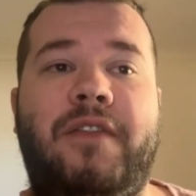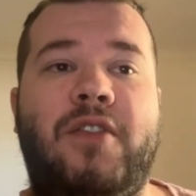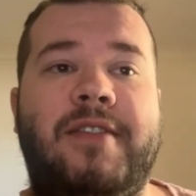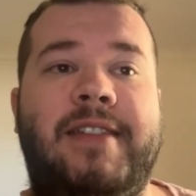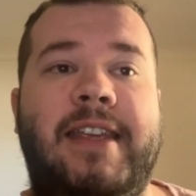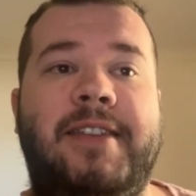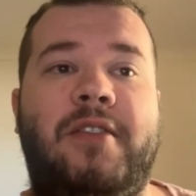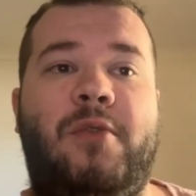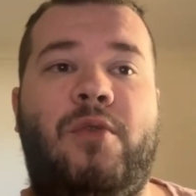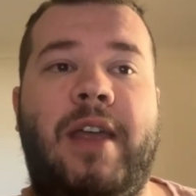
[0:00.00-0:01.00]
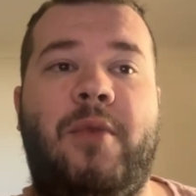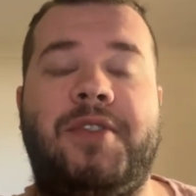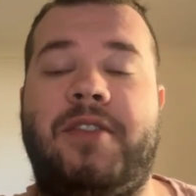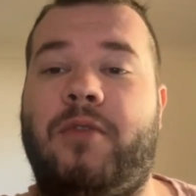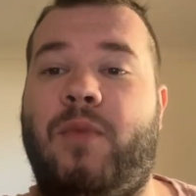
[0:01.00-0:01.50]
Of course, he
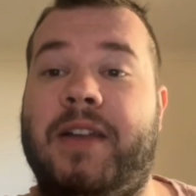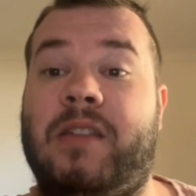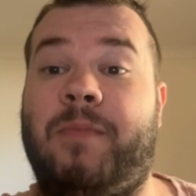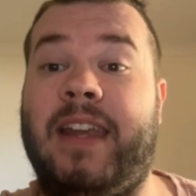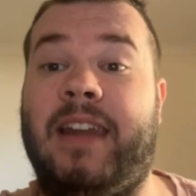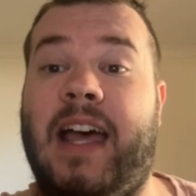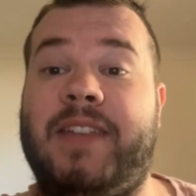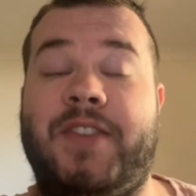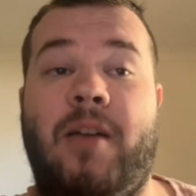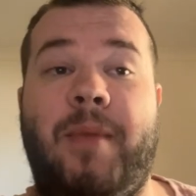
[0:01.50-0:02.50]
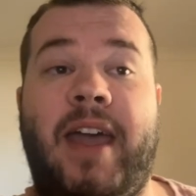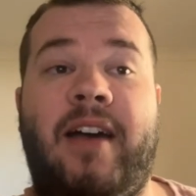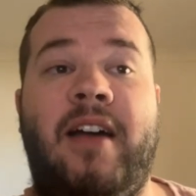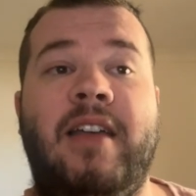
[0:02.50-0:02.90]
was the one to beat last time out.